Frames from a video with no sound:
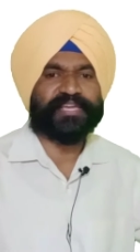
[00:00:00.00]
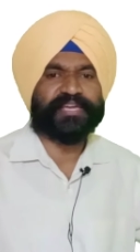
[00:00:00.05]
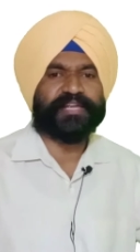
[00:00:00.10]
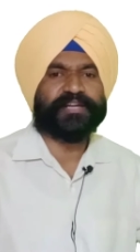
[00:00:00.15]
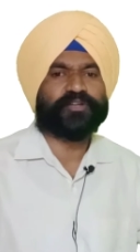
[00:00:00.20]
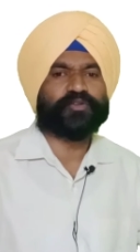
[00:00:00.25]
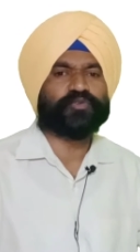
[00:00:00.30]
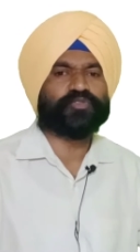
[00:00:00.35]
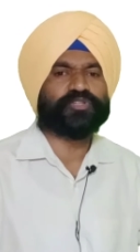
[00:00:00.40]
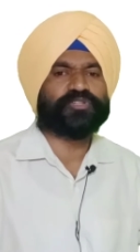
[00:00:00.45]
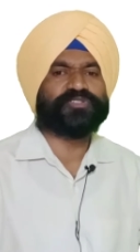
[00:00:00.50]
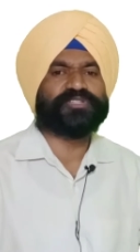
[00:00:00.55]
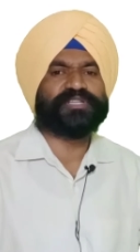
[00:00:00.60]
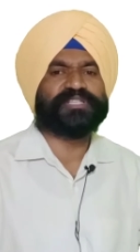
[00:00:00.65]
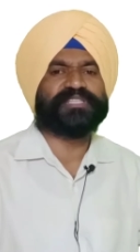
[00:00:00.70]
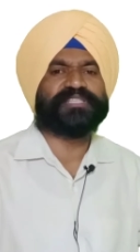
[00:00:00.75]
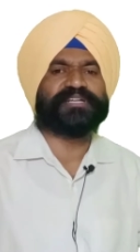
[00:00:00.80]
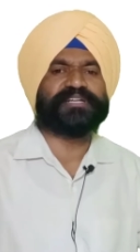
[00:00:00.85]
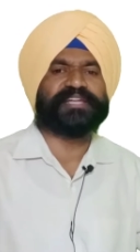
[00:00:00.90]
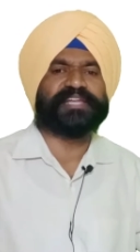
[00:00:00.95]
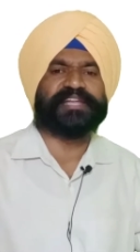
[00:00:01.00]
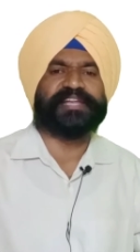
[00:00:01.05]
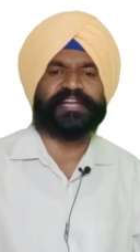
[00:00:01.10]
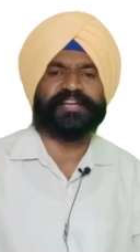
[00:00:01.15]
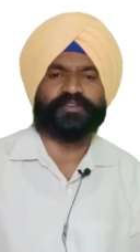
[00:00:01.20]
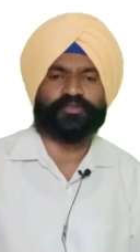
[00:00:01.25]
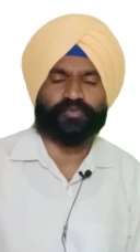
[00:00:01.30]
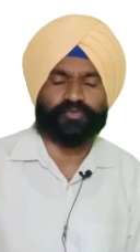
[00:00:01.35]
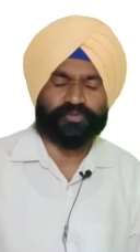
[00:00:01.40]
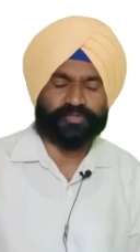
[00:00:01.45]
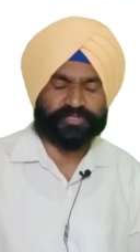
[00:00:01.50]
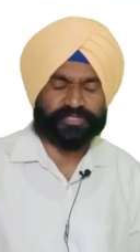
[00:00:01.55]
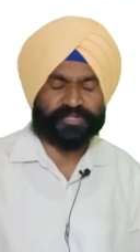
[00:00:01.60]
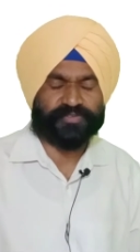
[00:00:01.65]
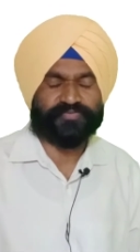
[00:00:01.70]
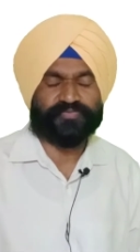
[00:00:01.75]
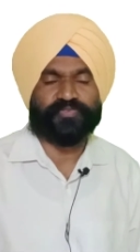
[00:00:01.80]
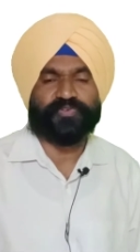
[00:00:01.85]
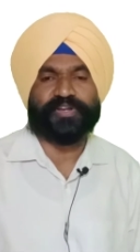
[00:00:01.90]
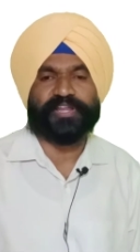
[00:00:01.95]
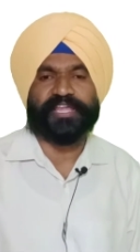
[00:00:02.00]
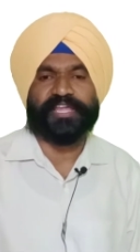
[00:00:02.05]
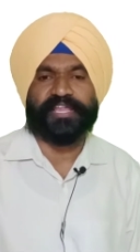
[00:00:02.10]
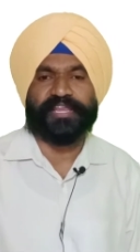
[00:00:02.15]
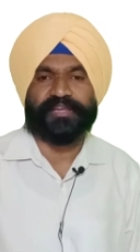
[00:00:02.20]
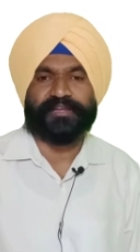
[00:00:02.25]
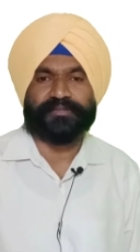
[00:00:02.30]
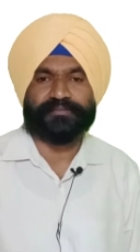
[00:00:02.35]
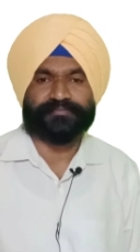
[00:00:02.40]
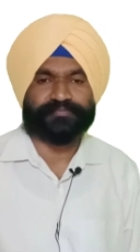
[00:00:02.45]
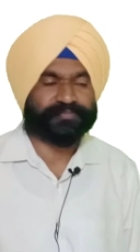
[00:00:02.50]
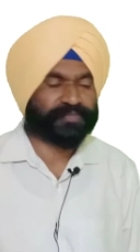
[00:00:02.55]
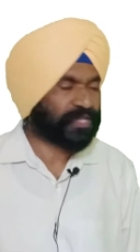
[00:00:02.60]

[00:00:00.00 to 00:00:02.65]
2013 and 2014,